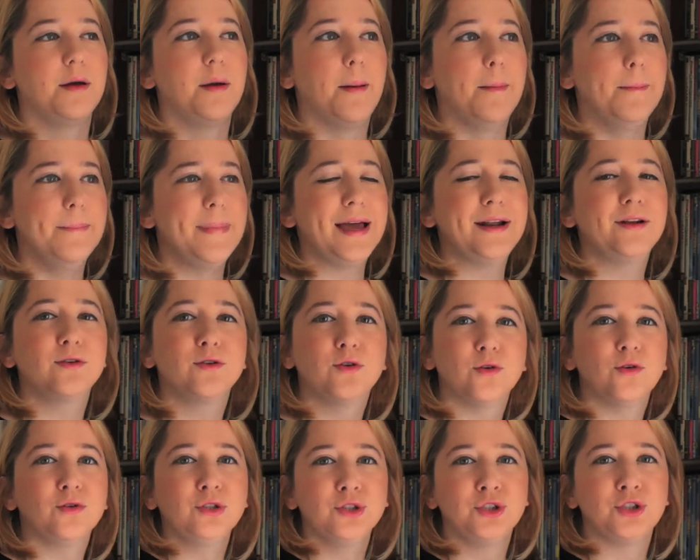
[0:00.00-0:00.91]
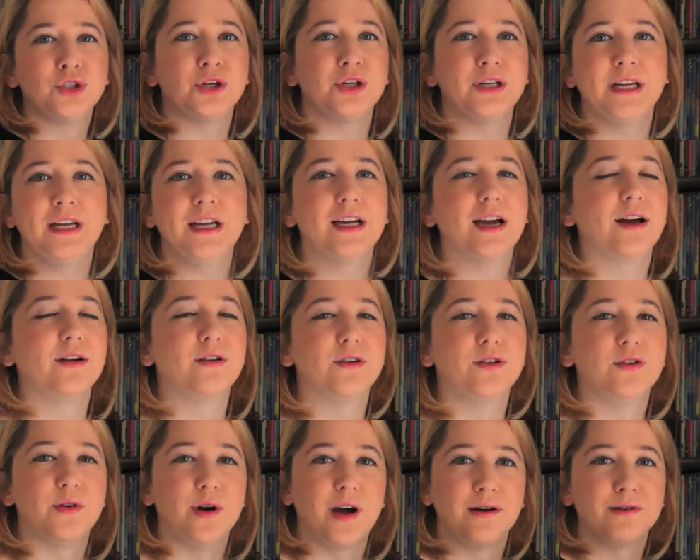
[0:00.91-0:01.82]
medical journey. I
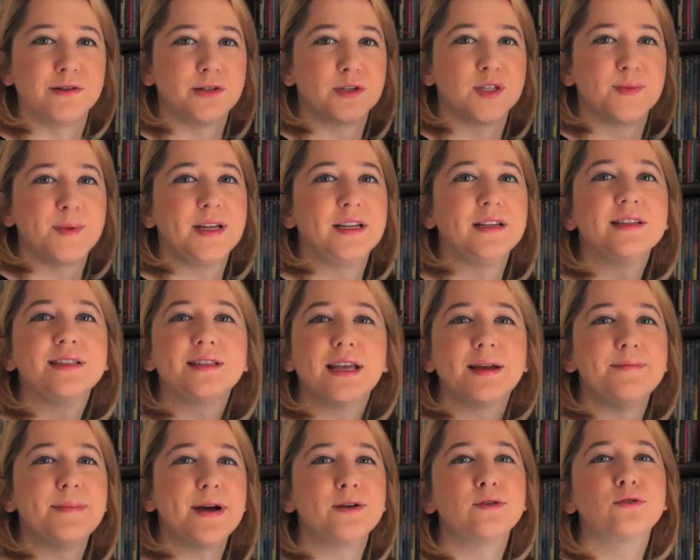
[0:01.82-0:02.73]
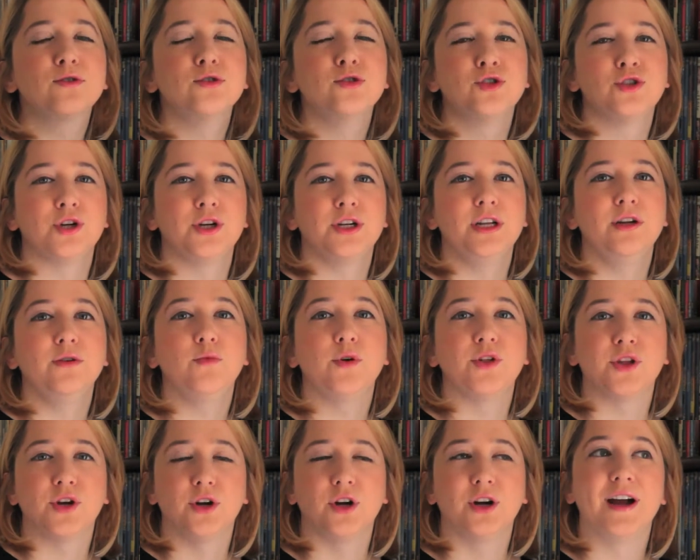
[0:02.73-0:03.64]
don't know how else to explain this, like medical journey
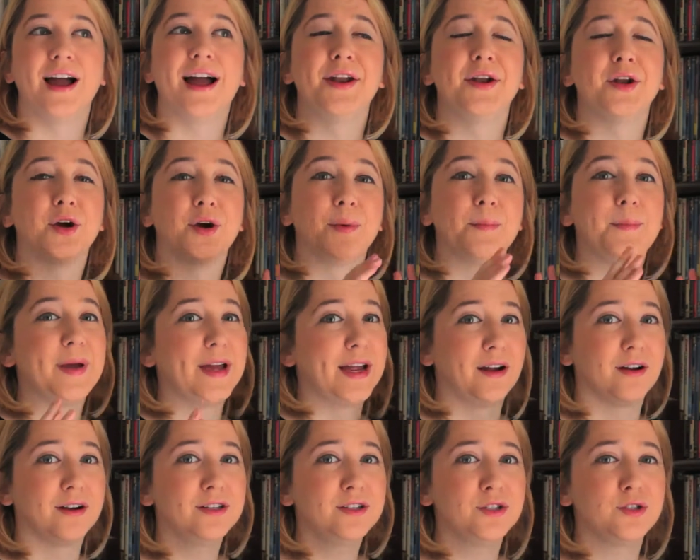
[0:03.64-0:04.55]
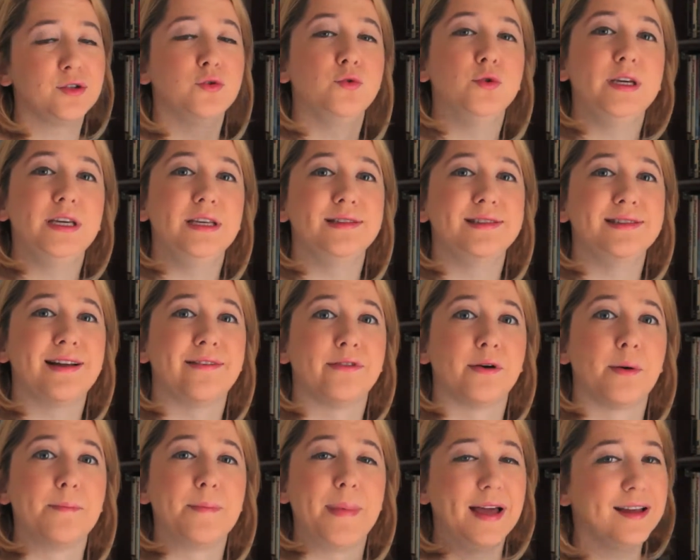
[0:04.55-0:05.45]
with her and her parents who he's
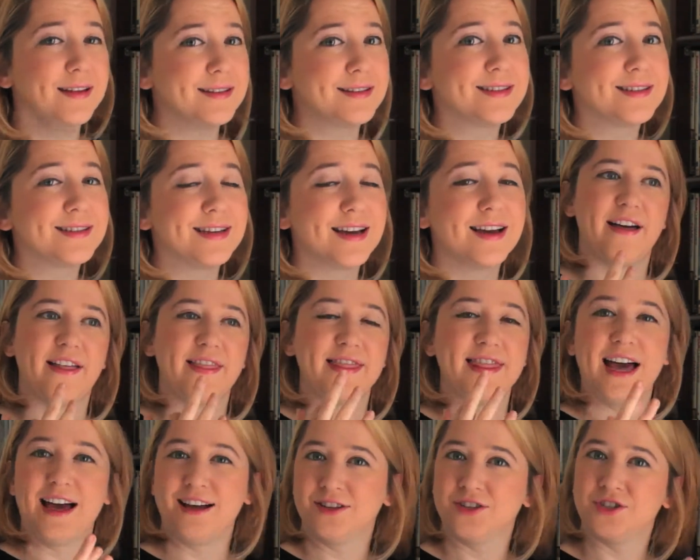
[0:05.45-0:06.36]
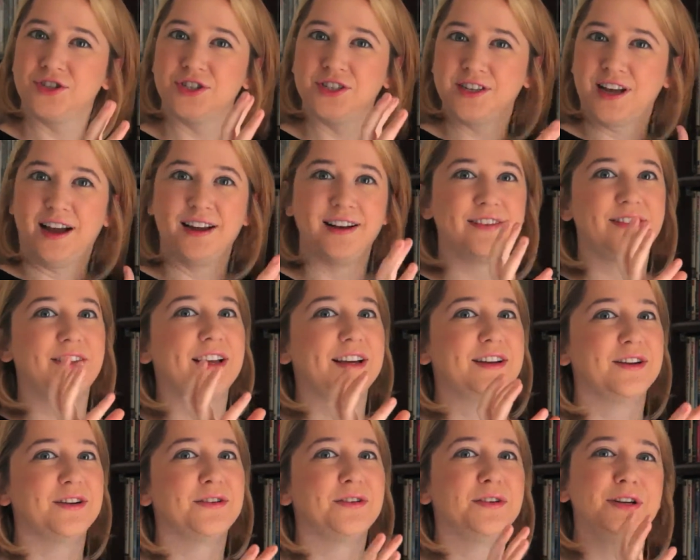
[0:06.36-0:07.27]
never met. That's just kind of
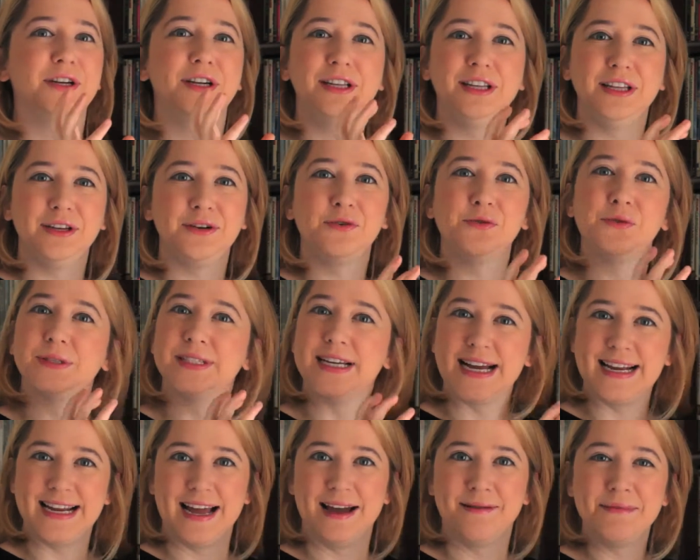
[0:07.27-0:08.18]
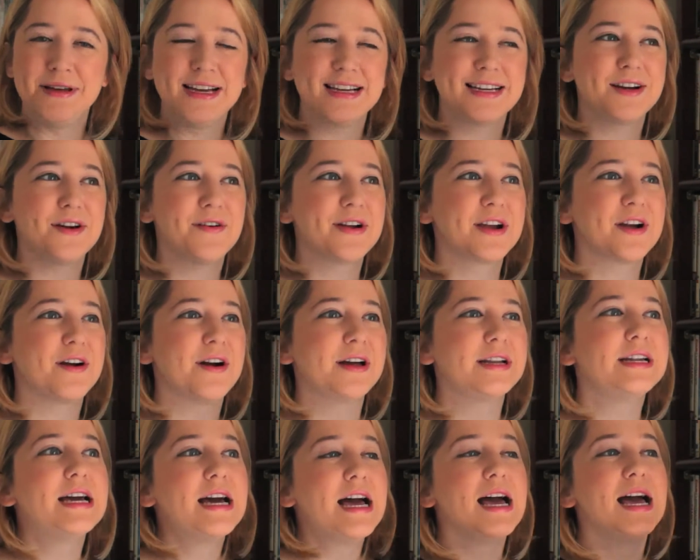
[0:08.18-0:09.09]
like a really cool dynamic going
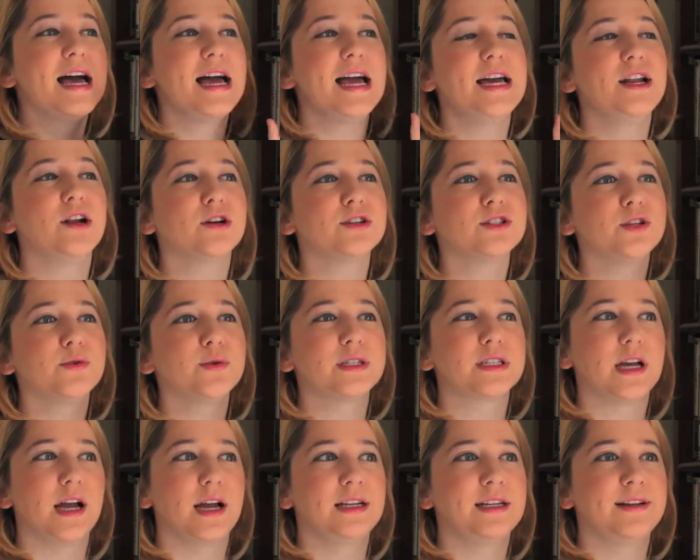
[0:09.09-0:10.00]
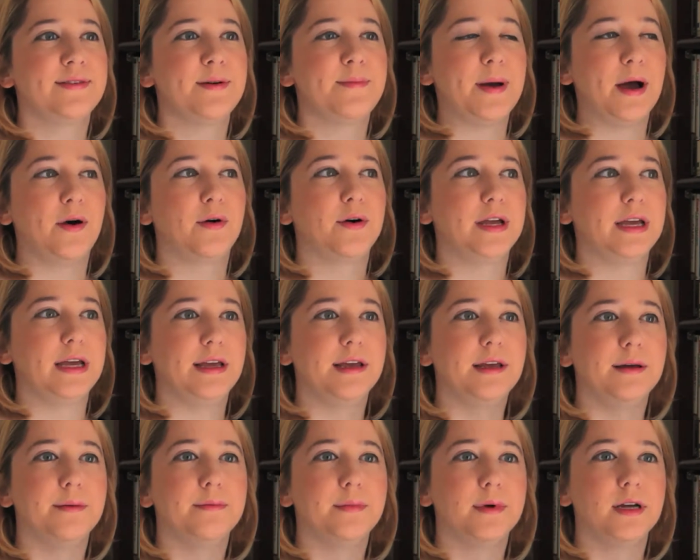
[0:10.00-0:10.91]
on. It also is kind of about
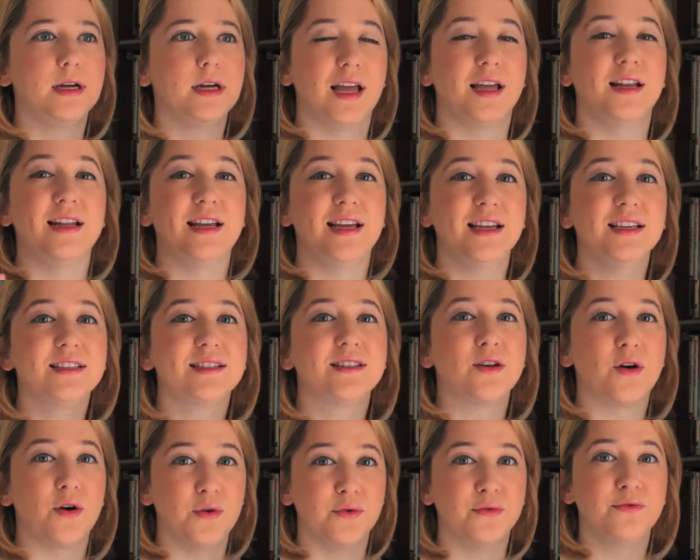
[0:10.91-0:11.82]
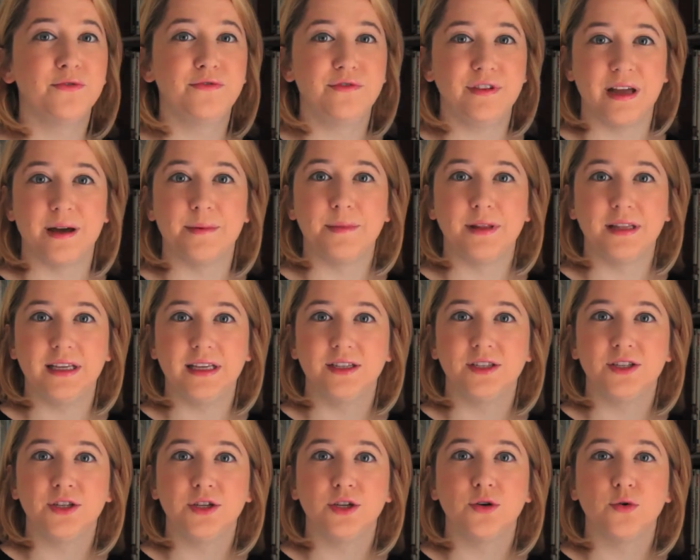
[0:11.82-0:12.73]
him and his own family
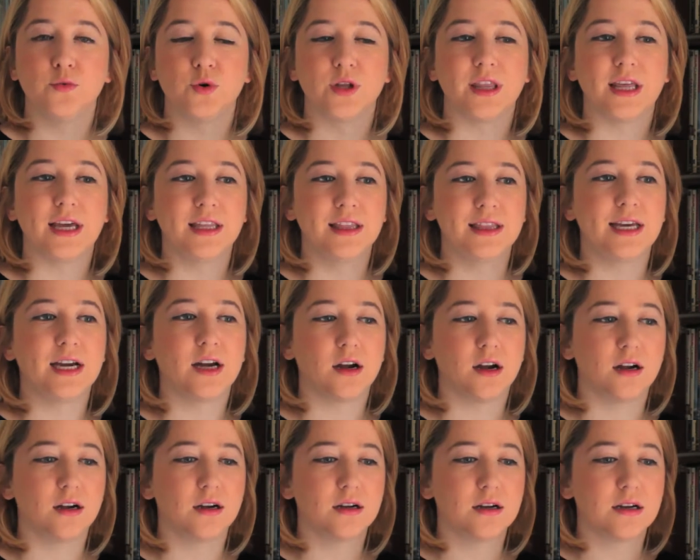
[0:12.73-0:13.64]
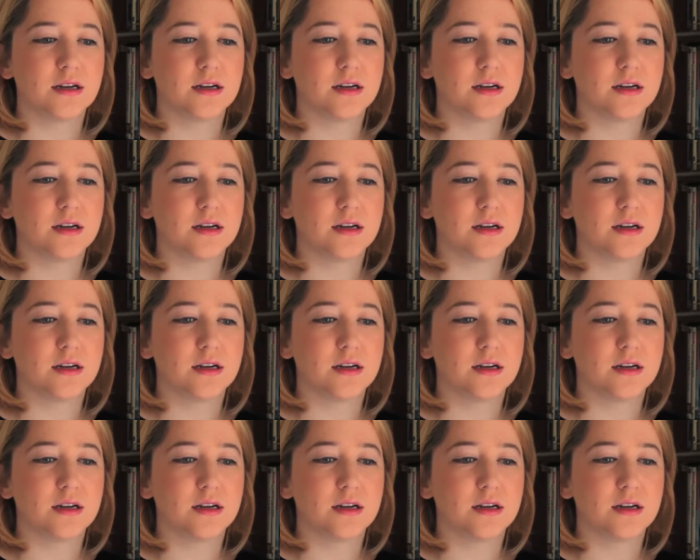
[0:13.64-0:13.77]
too, with like their